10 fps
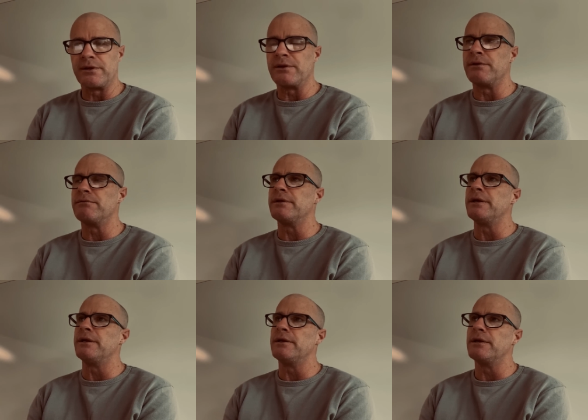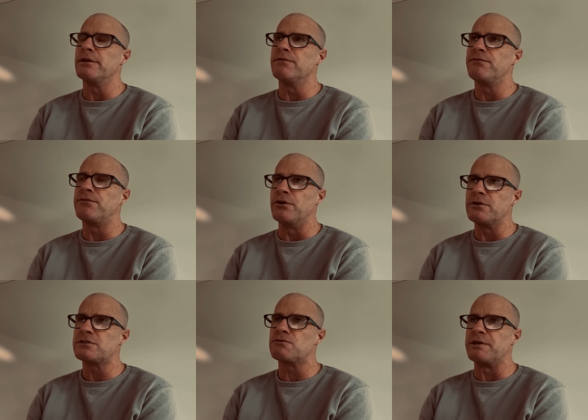in the
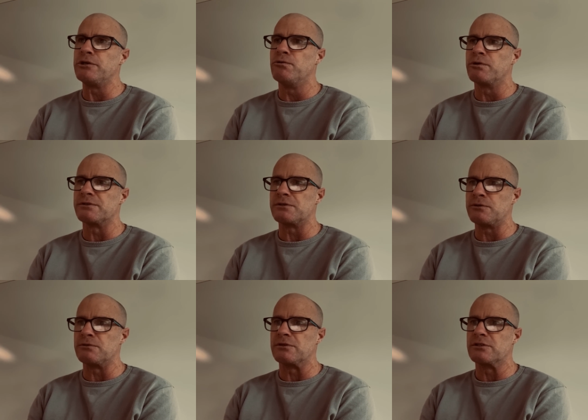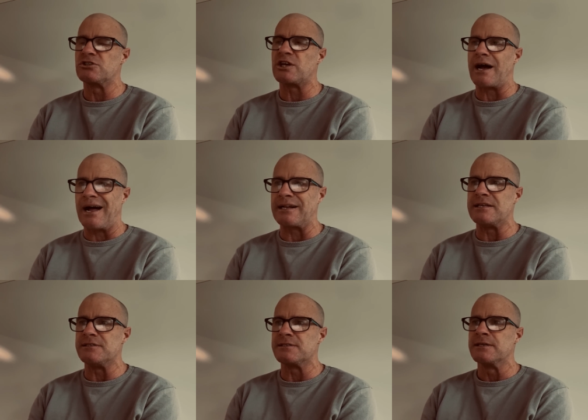first 3 quarters, I thought
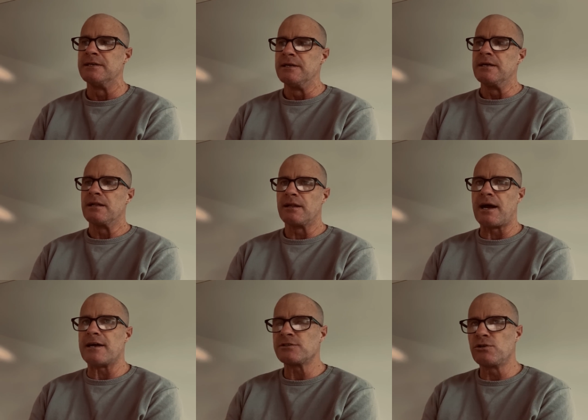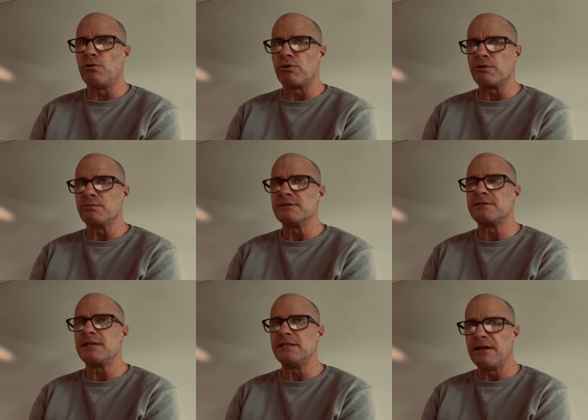Charlie's last quarter was
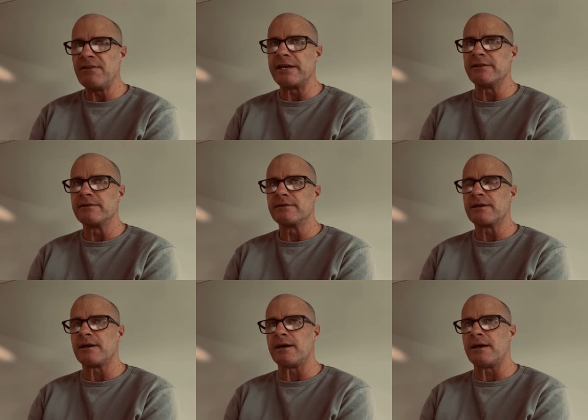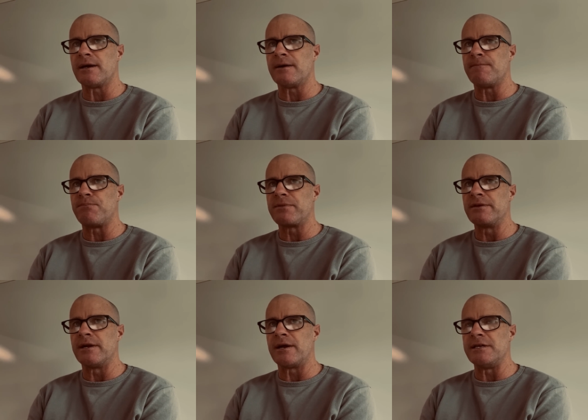significant.
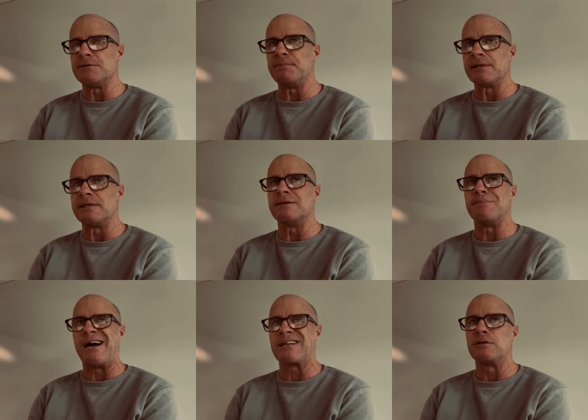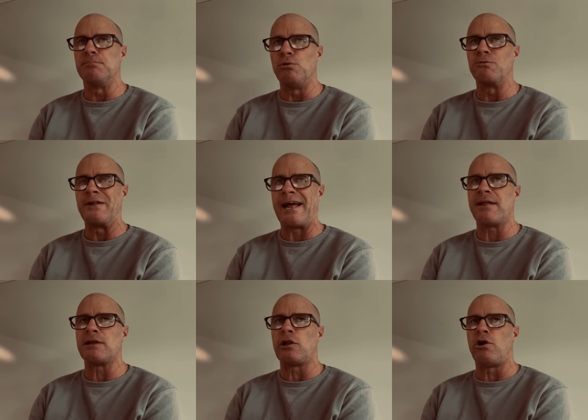His ability to mark the ball
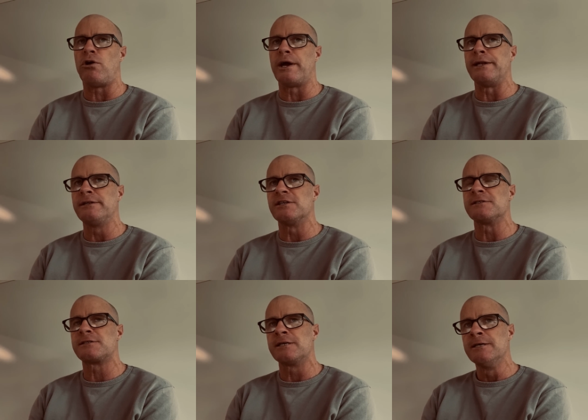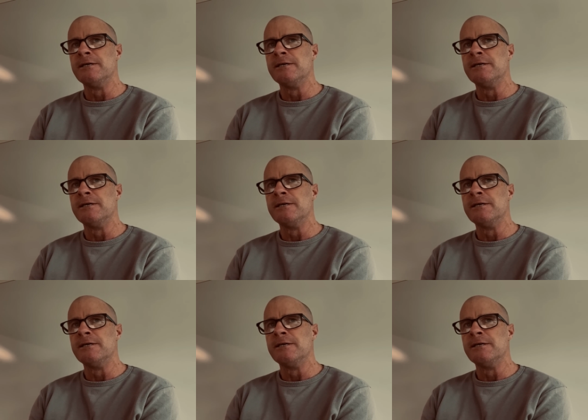down the line. Just,